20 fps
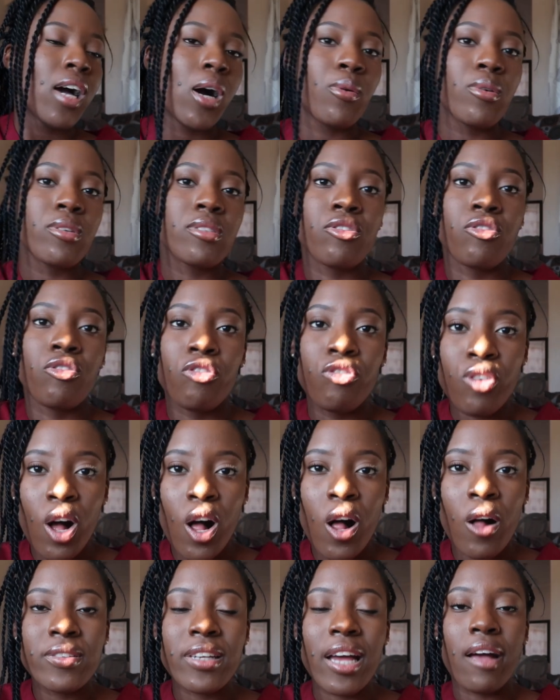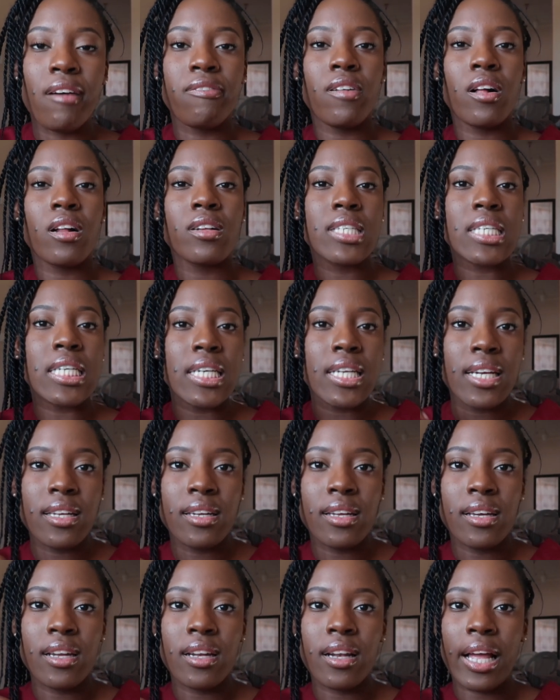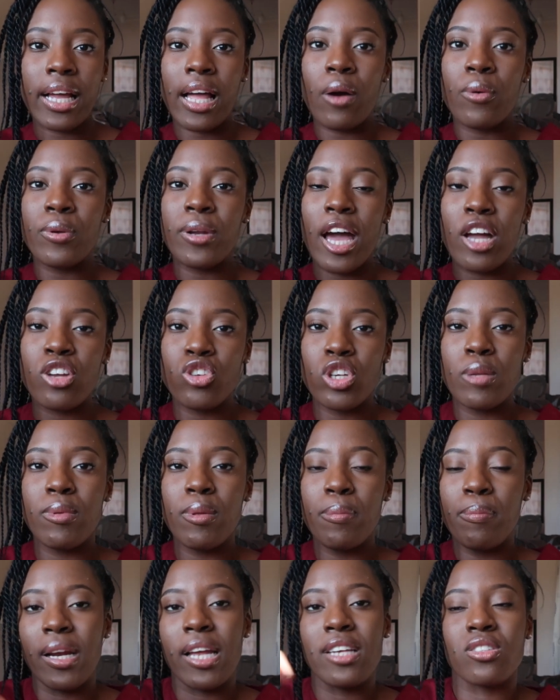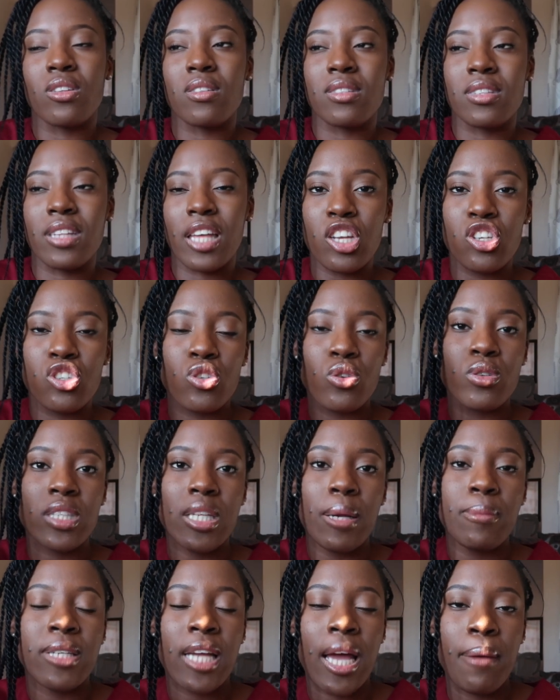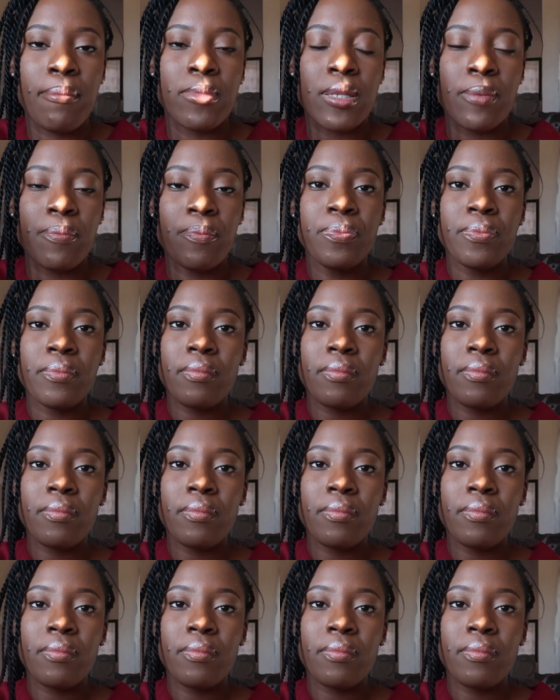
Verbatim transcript: i was involved i felt needed like i would actually be placed on schedule sometimes